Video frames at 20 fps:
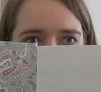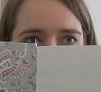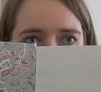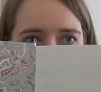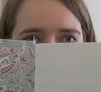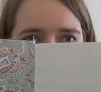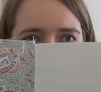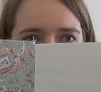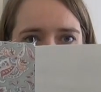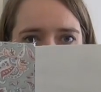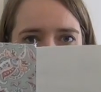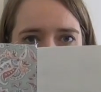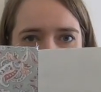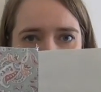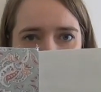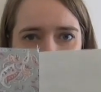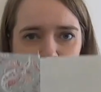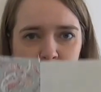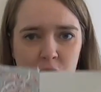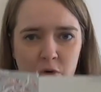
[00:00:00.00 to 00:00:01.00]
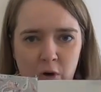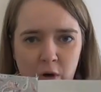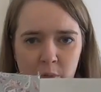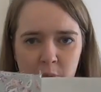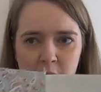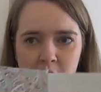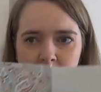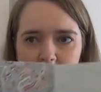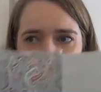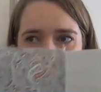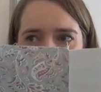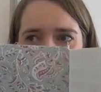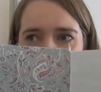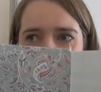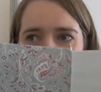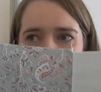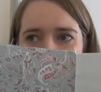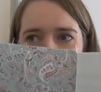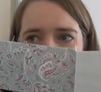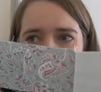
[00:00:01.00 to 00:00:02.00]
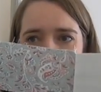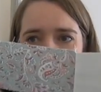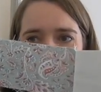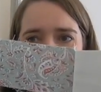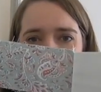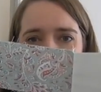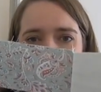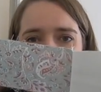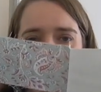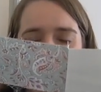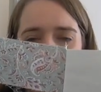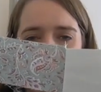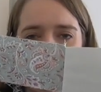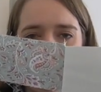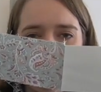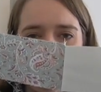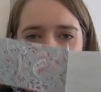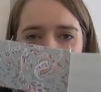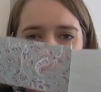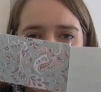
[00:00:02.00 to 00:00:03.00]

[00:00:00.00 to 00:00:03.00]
cream piece is dropping in and the